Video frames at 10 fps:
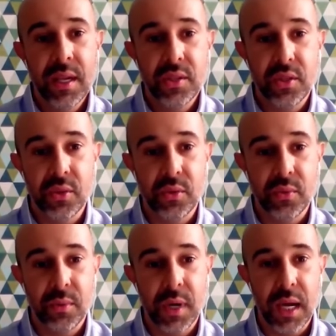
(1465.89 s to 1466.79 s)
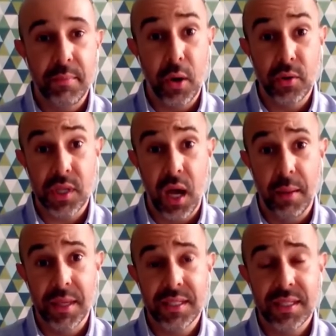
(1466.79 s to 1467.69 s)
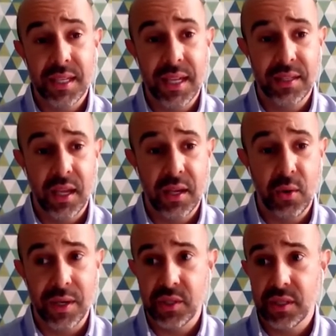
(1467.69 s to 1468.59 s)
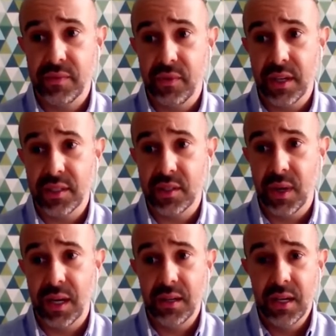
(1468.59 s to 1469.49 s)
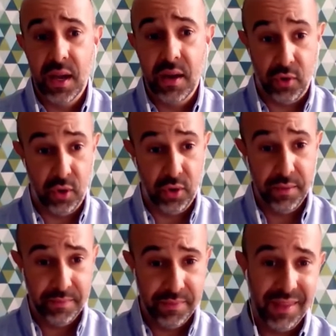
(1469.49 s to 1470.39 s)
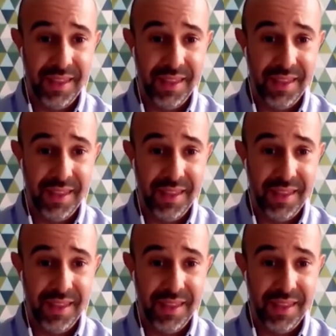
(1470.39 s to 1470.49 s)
to post comments and questions for us as well, for her.